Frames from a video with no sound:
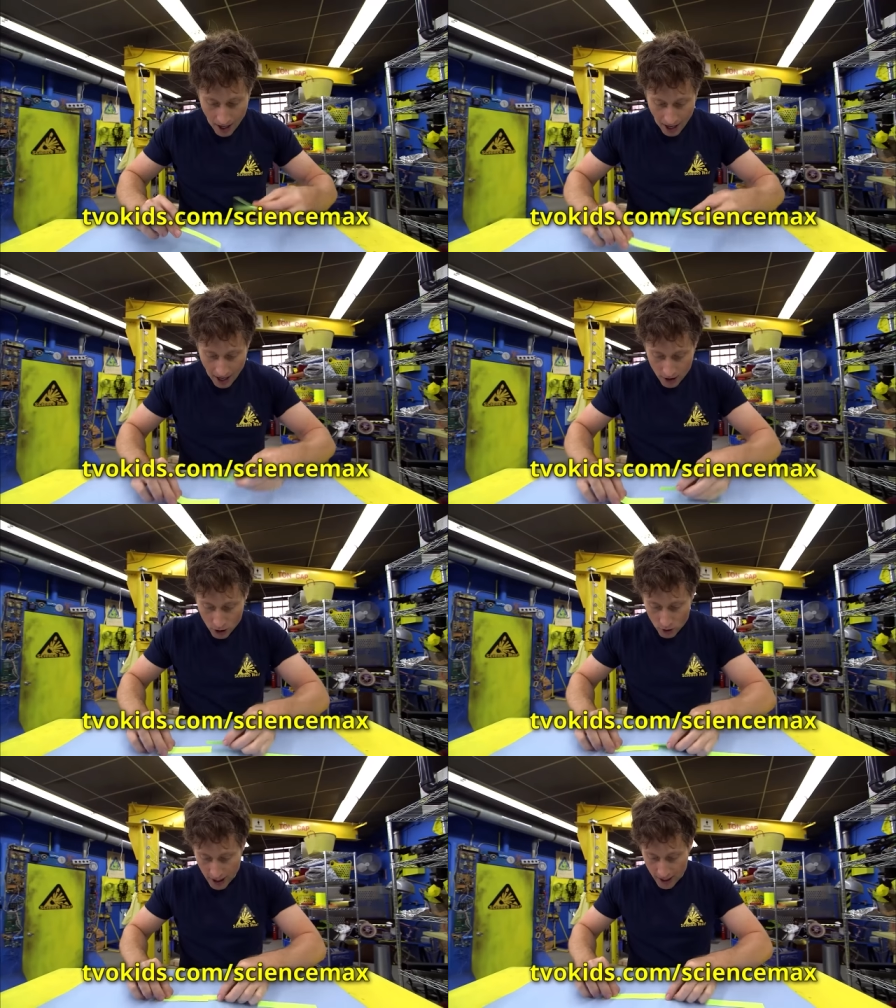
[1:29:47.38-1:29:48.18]
and
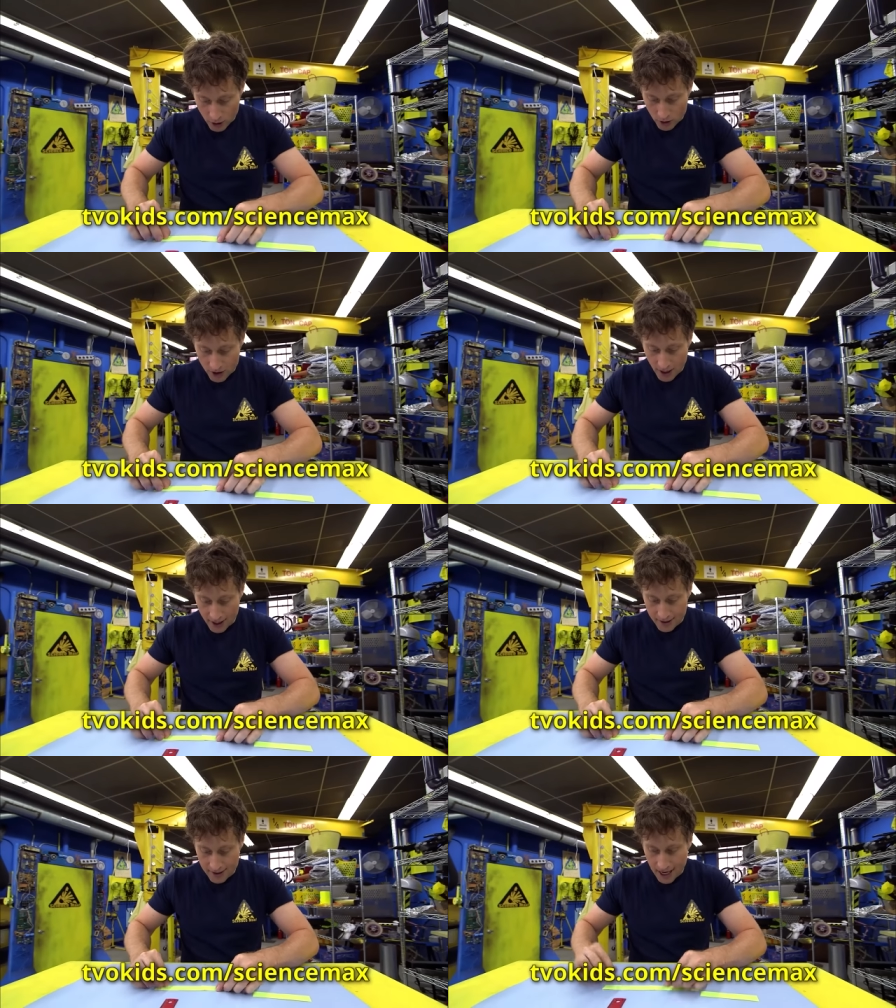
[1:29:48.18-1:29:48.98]
you take your
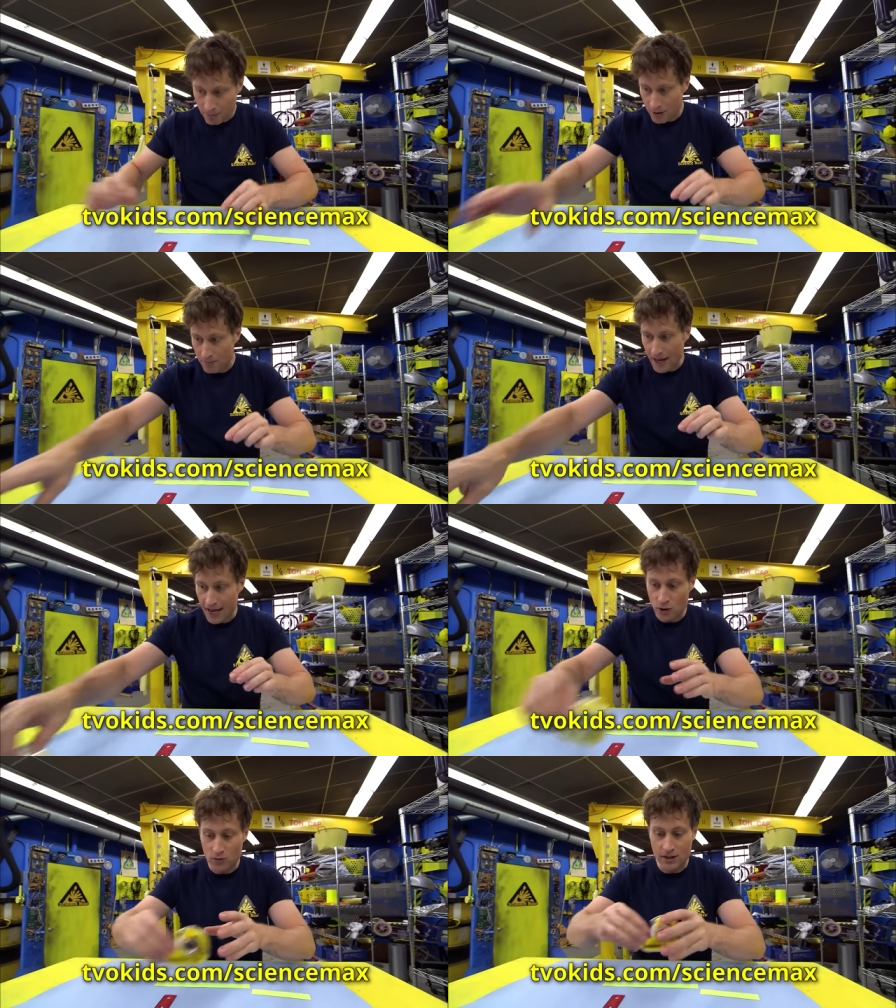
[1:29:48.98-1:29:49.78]
science tape,
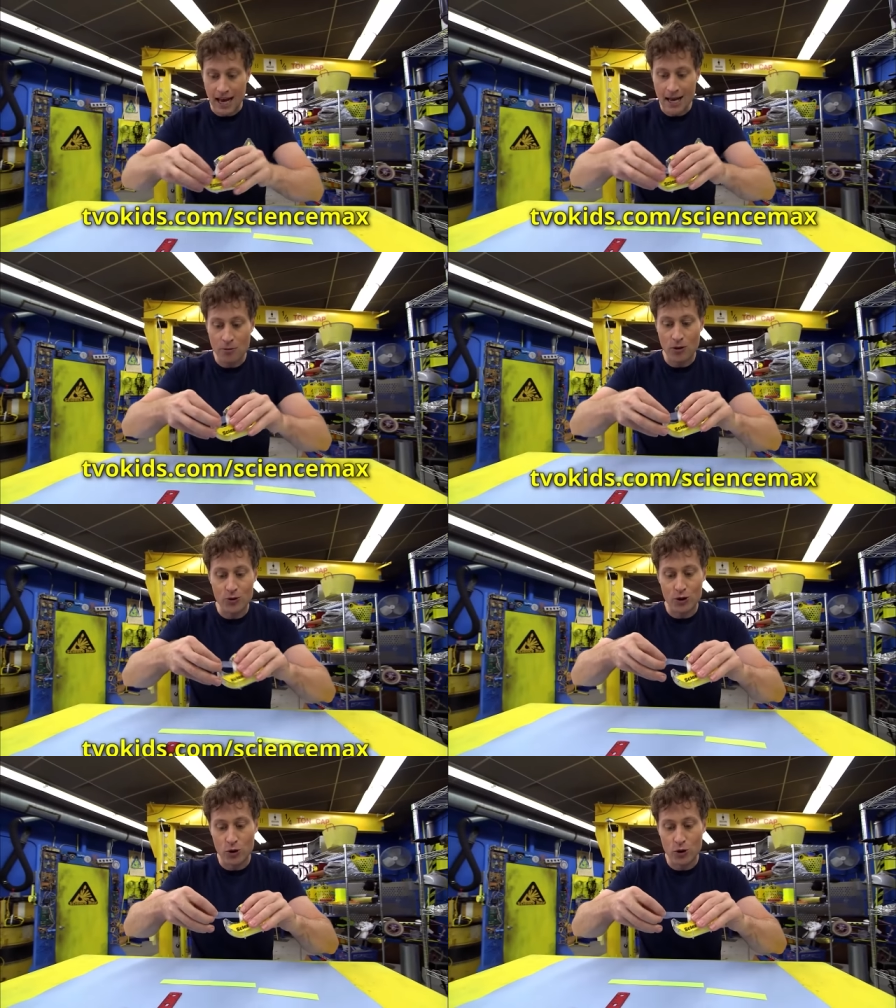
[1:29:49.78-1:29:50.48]
and you tape those